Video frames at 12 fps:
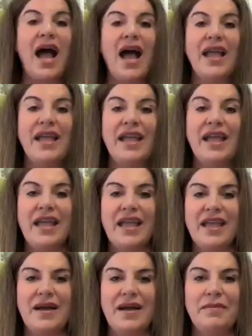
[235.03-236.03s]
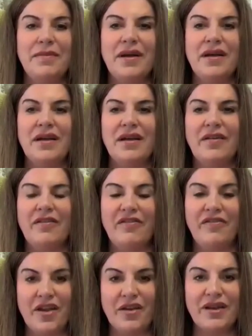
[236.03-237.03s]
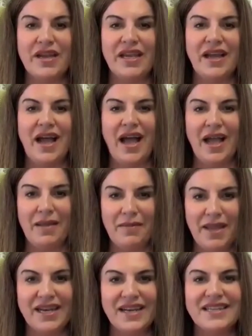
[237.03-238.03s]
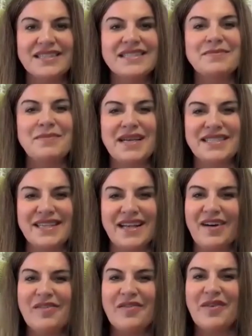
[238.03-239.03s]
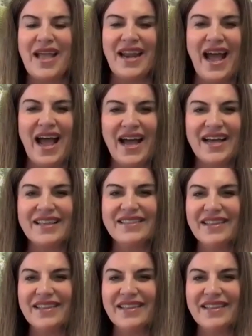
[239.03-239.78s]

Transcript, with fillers: I am very high maintenance myself and i